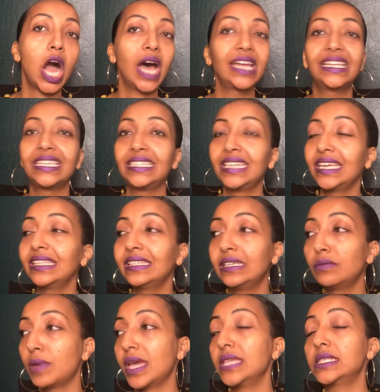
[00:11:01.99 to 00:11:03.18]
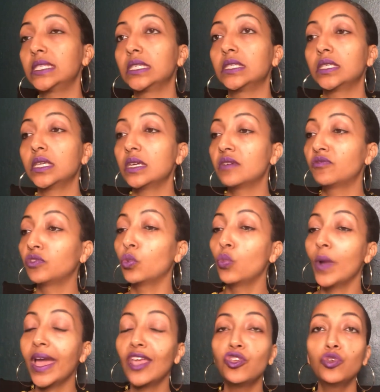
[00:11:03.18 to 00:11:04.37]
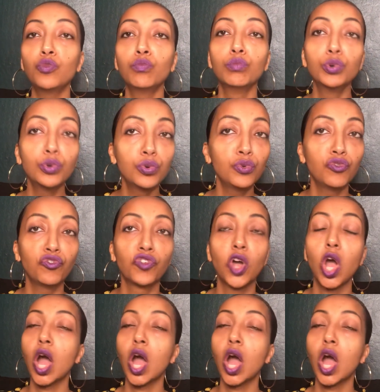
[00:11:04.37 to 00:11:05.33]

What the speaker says: on a daily basis, if the way you move